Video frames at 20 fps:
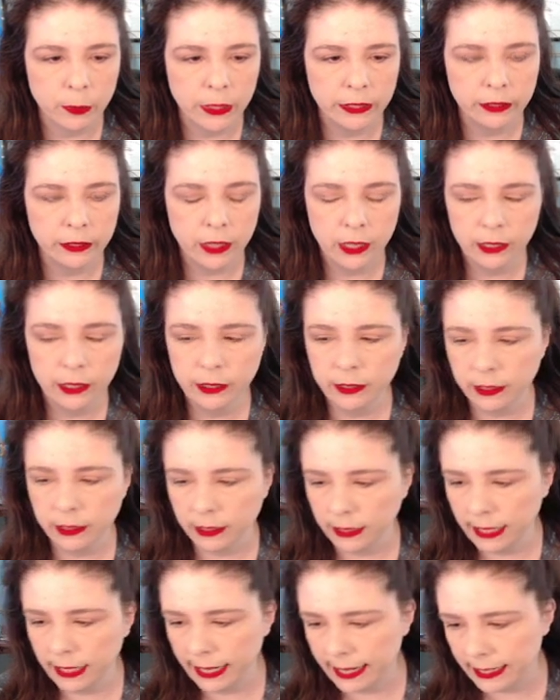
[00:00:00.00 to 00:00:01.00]
behind the
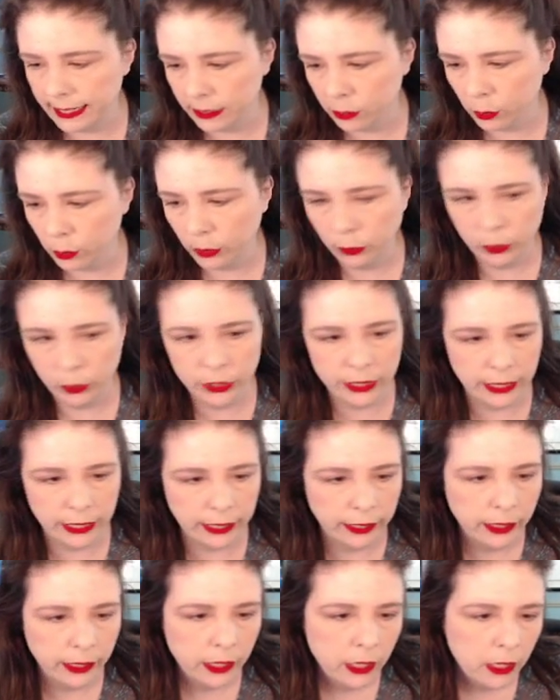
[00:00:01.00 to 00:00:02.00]
glass, one more
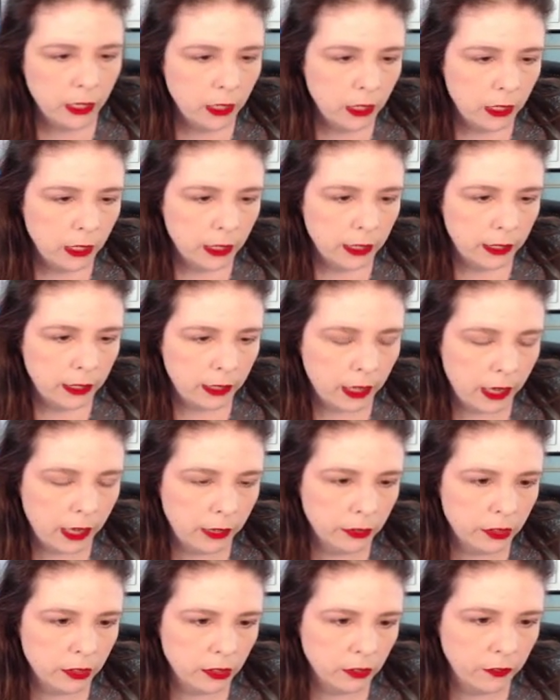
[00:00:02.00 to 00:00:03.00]
day.
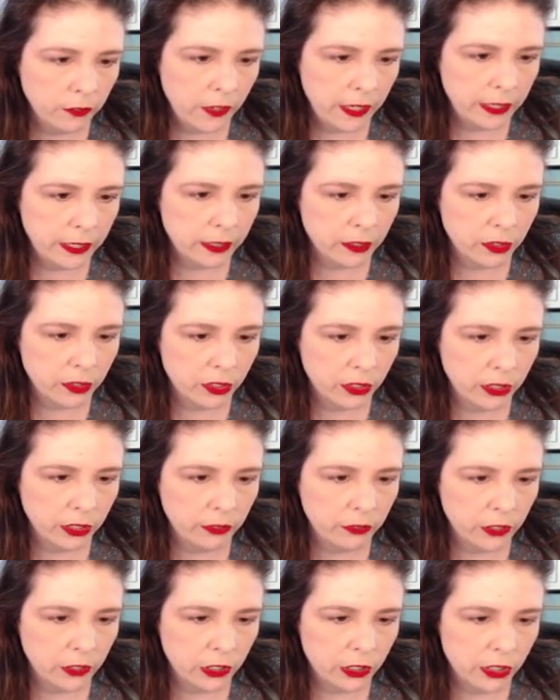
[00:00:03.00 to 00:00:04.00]
Housing's finest,
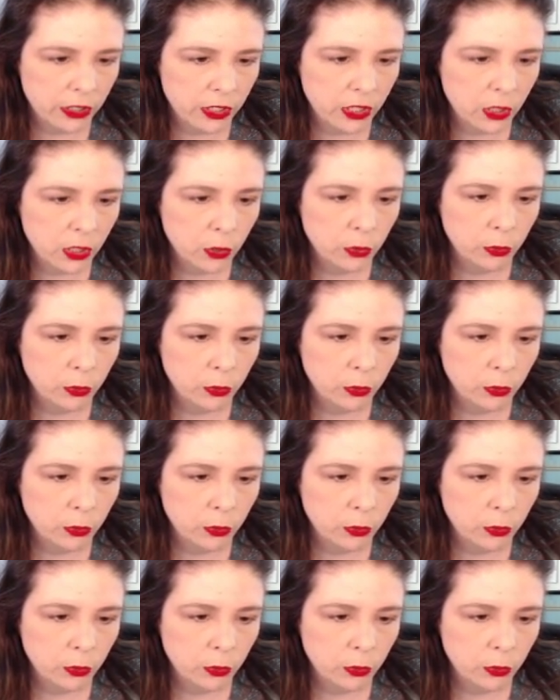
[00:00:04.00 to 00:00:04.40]
31st,